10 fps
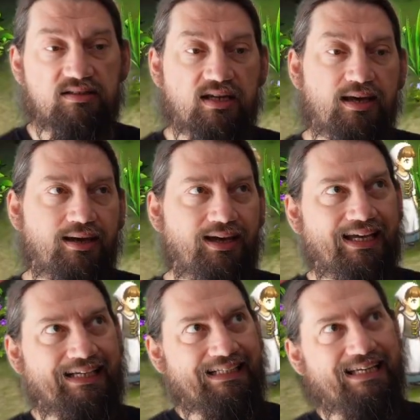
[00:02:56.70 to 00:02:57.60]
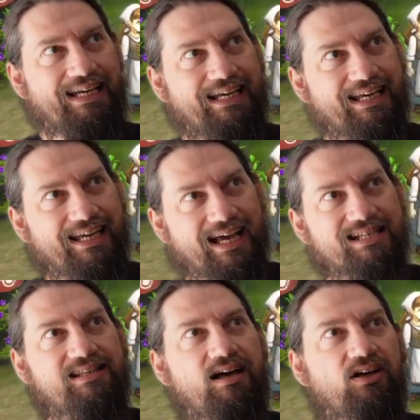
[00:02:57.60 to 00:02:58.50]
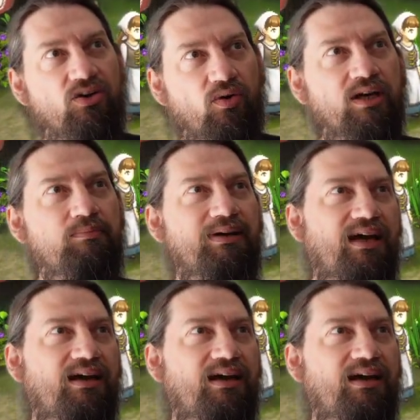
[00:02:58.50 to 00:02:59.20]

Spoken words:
things. It has that annoying